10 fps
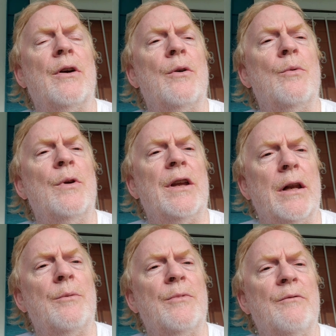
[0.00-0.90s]
uh, we can
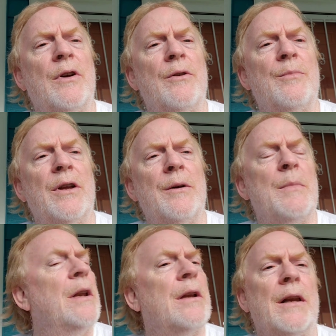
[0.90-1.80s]
help develop them
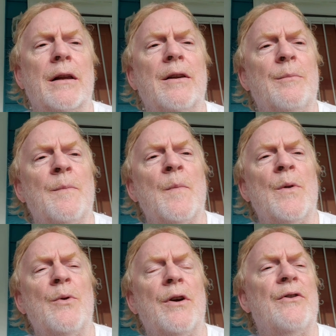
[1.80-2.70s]
and connect them
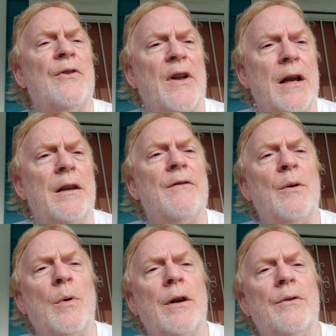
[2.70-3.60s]
to our society if they
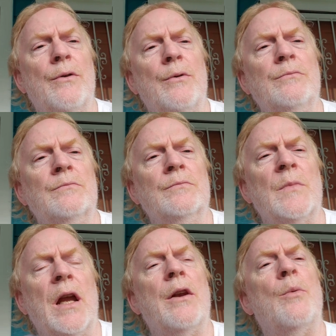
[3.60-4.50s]
want to
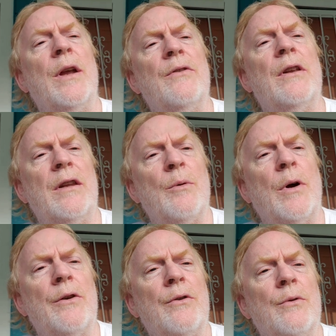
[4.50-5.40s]
in the ways that they
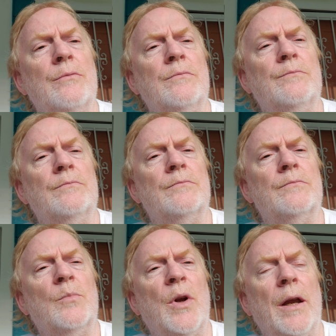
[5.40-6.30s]
want to.
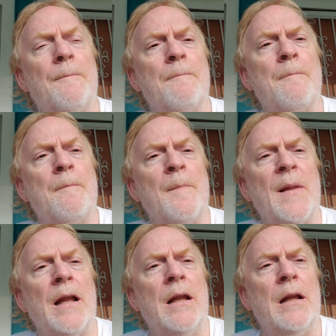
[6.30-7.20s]
Okay?
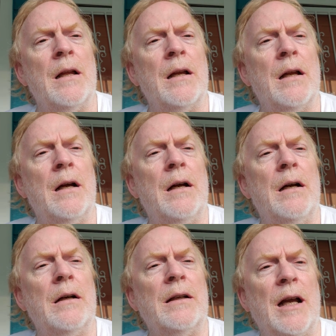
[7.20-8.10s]

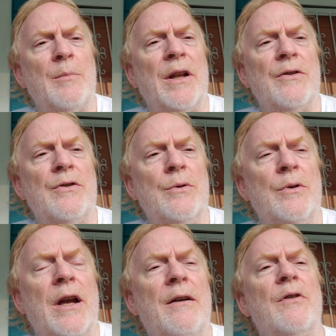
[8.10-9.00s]
Uh, God bless you.
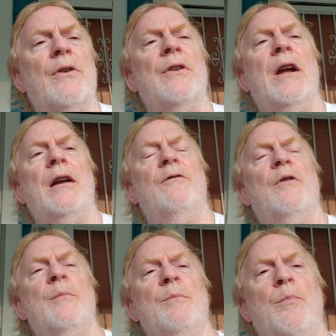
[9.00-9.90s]
Have a good night
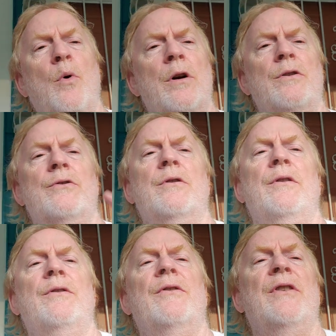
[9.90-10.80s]
from the porch.
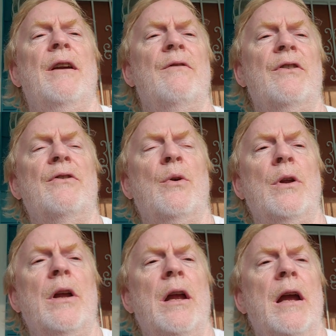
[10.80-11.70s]
This is Kevin
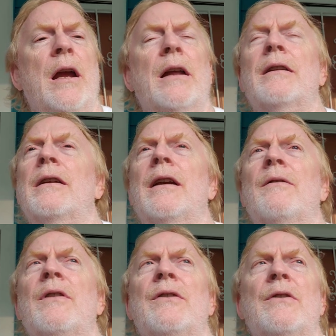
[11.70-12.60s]
Stoda at
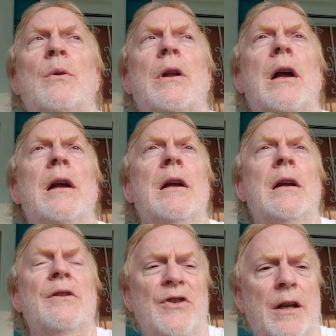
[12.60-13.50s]
Kevin Stoda
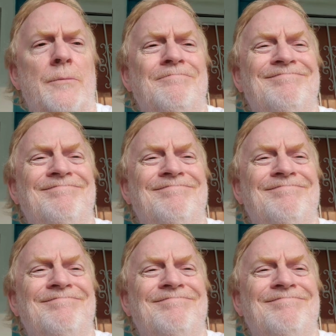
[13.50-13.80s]
Channel.